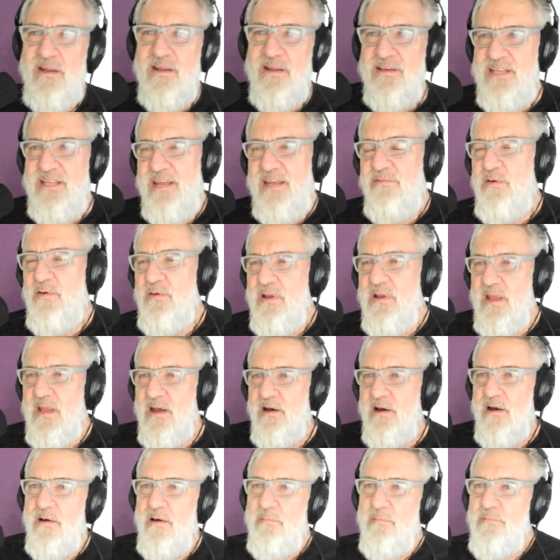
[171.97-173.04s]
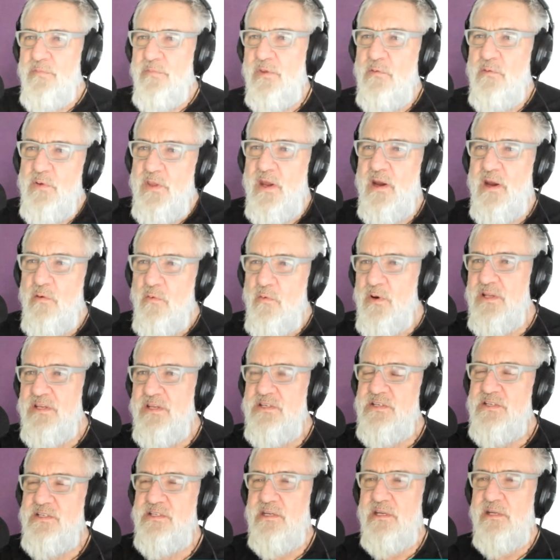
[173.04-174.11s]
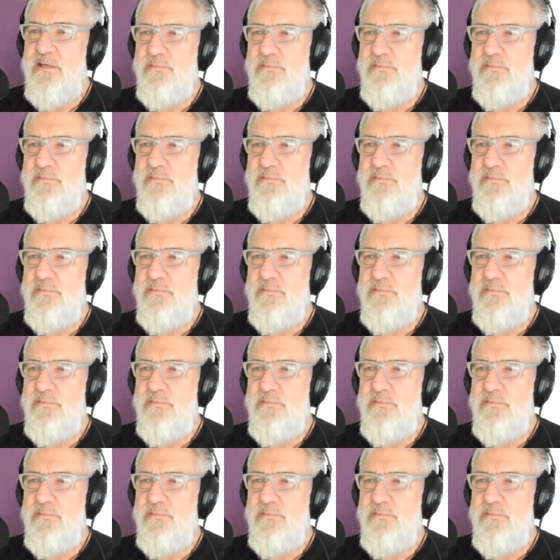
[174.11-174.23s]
David, you were there. What did you see?